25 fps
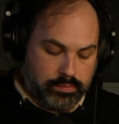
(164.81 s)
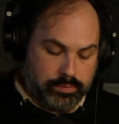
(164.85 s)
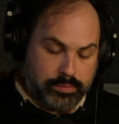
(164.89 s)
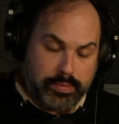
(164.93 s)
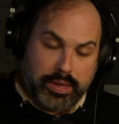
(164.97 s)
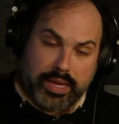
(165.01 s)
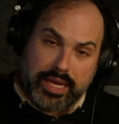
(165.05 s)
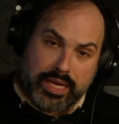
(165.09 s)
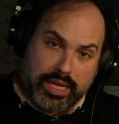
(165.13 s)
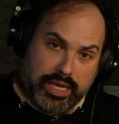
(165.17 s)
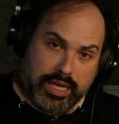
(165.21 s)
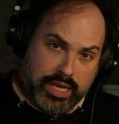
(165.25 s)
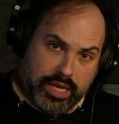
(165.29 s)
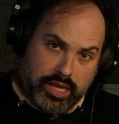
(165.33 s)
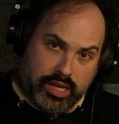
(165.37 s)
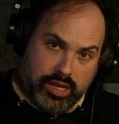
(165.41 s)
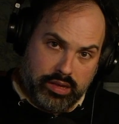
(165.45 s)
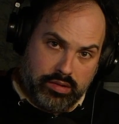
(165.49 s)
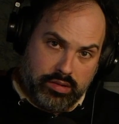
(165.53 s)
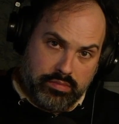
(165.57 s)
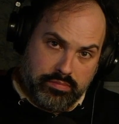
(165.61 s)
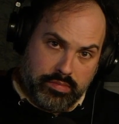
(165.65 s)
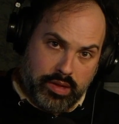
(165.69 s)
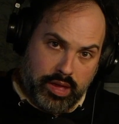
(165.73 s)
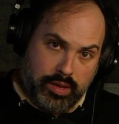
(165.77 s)

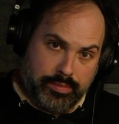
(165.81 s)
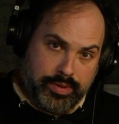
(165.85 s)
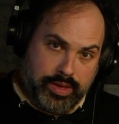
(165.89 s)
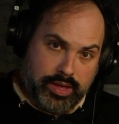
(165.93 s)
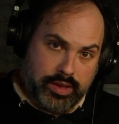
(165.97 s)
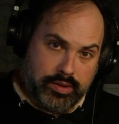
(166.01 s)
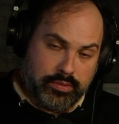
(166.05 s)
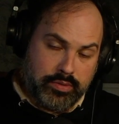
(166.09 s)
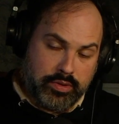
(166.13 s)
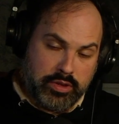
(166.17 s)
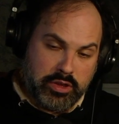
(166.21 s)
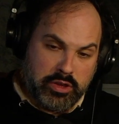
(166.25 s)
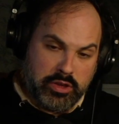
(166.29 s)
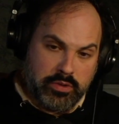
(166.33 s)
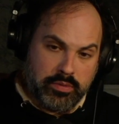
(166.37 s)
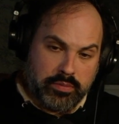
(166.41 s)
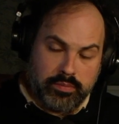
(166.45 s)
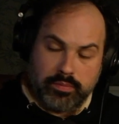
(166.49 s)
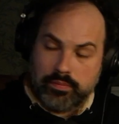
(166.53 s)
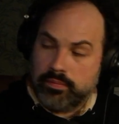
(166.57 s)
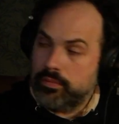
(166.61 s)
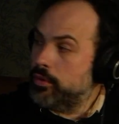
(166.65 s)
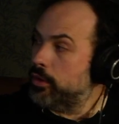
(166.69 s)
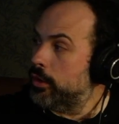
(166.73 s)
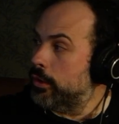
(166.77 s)
pinky, maybe, and you
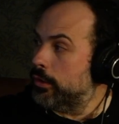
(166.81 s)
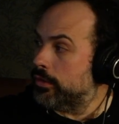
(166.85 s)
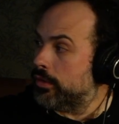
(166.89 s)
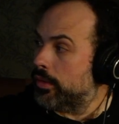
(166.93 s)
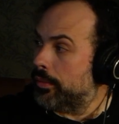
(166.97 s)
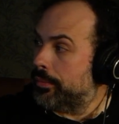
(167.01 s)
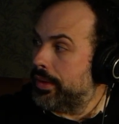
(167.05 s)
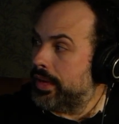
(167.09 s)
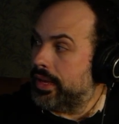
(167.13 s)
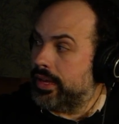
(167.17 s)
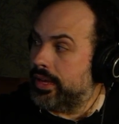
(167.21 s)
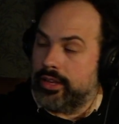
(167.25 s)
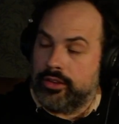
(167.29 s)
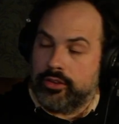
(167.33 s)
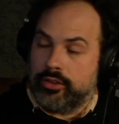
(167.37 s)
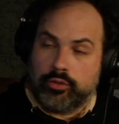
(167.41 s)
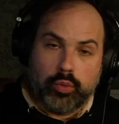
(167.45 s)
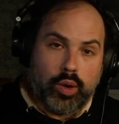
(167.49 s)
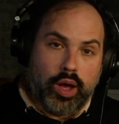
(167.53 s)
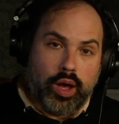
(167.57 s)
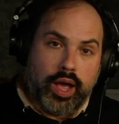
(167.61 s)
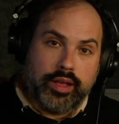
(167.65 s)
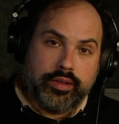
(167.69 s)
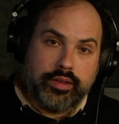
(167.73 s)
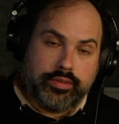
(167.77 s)
use the pinky
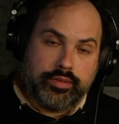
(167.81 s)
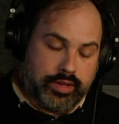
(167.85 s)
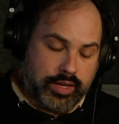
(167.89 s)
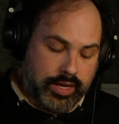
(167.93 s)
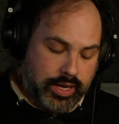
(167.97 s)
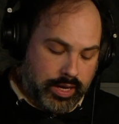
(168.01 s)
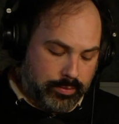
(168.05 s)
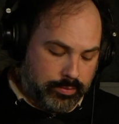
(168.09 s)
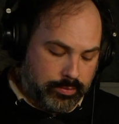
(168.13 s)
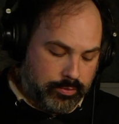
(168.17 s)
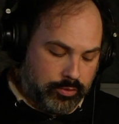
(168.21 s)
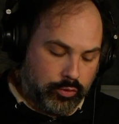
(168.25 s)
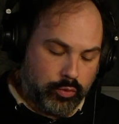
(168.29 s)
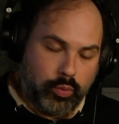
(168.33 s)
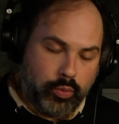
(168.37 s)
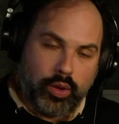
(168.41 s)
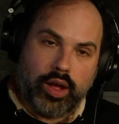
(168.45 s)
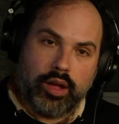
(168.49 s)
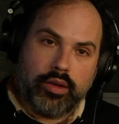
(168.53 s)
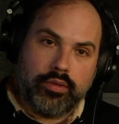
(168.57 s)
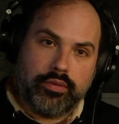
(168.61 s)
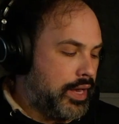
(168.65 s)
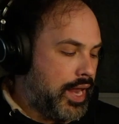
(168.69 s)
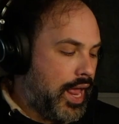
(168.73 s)
twice to get up to 12.